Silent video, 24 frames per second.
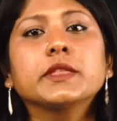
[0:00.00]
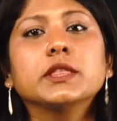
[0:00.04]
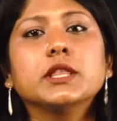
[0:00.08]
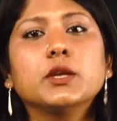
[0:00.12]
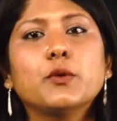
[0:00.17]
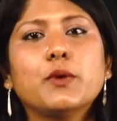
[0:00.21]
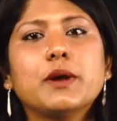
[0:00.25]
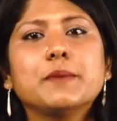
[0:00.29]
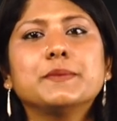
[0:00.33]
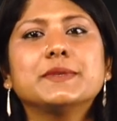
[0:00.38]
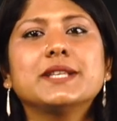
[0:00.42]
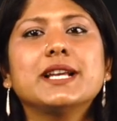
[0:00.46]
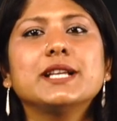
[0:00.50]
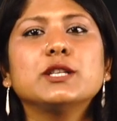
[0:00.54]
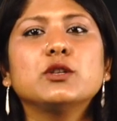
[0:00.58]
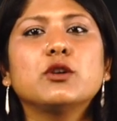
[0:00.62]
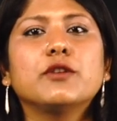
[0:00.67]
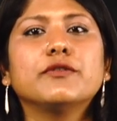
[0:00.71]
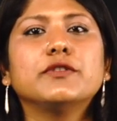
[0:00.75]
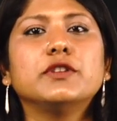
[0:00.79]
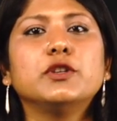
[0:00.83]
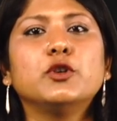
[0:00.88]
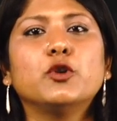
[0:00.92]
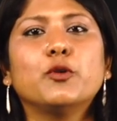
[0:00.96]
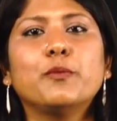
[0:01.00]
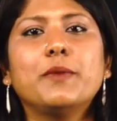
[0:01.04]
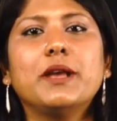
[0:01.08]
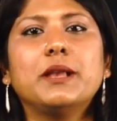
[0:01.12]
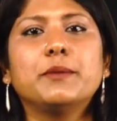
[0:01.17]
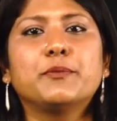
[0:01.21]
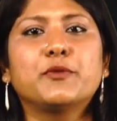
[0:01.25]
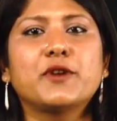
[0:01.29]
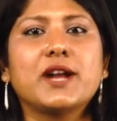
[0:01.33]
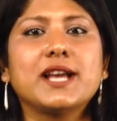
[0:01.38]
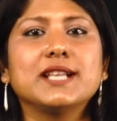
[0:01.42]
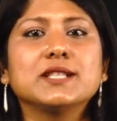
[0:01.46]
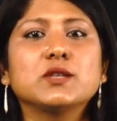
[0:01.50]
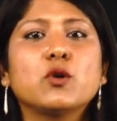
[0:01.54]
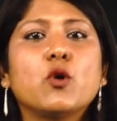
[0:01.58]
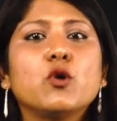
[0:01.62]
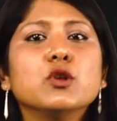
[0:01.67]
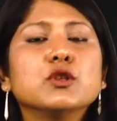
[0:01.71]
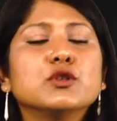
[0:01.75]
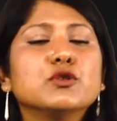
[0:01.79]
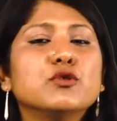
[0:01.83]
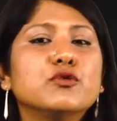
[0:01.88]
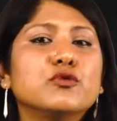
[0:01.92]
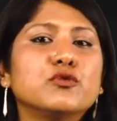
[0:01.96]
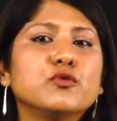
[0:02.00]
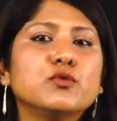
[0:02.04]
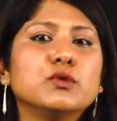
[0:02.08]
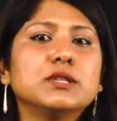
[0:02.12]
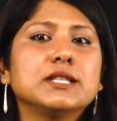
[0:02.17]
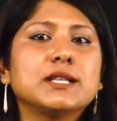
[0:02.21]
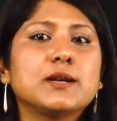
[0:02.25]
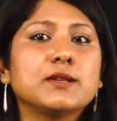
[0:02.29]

The website of the Nobel Prize also rules